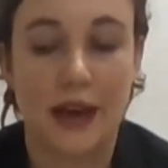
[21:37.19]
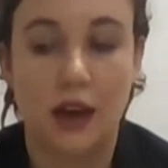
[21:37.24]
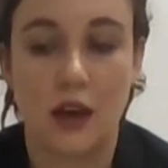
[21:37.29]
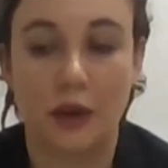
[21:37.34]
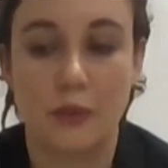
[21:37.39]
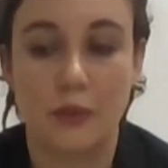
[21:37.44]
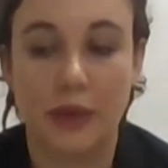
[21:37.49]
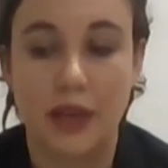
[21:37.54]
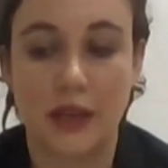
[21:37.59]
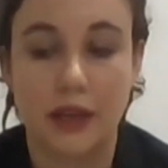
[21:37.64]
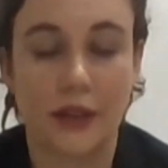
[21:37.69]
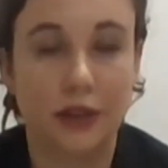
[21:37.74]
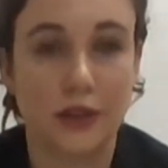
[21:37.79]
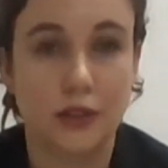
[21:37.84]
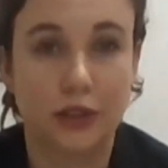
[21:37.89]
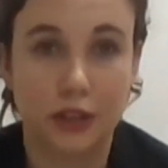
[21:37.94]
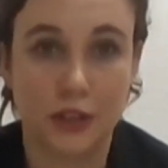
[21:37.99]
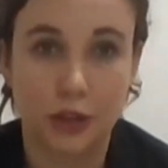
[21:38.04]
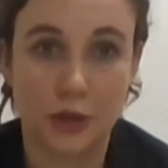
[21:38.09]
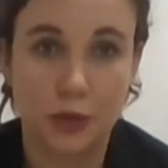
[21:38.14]
and
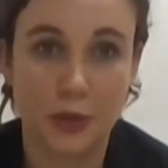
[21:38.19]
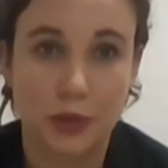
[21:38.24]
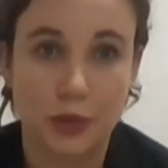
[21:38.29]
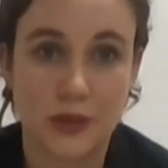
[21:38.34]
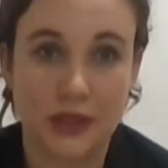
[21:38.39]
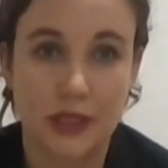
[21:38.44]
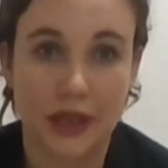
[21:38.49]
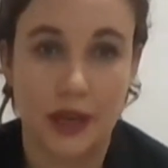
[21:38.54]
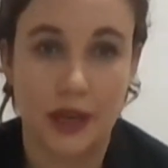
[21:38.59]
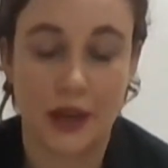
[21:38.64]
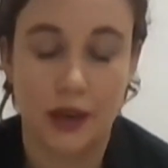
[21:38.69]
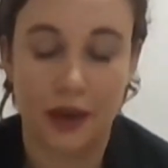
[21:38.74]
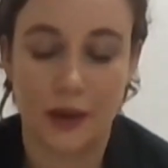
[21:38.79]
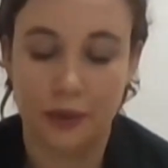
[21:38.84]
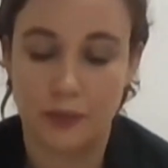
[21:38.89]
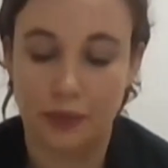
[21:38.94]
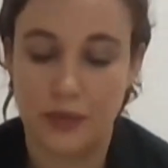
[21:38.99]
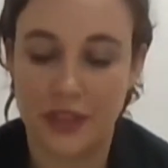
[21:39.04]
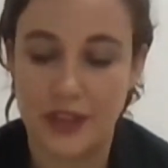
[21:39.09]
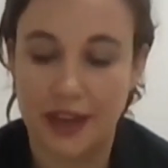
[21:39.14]
other groups
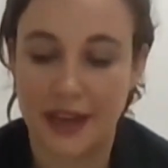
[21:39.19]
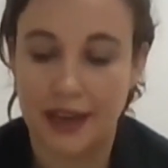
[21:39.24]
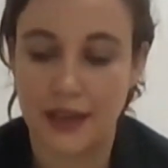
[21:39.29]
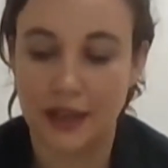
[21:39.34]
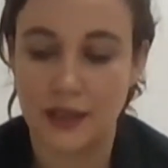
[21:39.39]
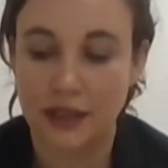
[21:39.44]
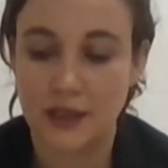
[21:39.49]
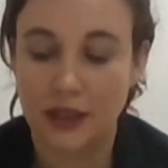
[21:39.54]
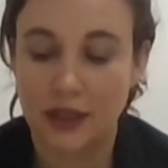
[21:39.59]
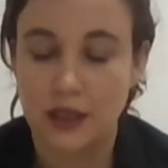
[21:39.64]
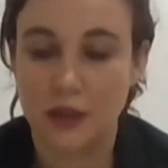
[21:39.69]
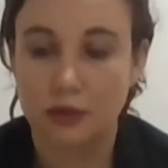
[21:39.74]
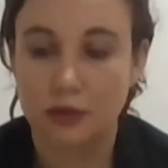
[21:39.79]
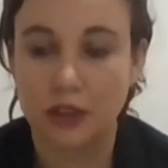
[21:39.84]
that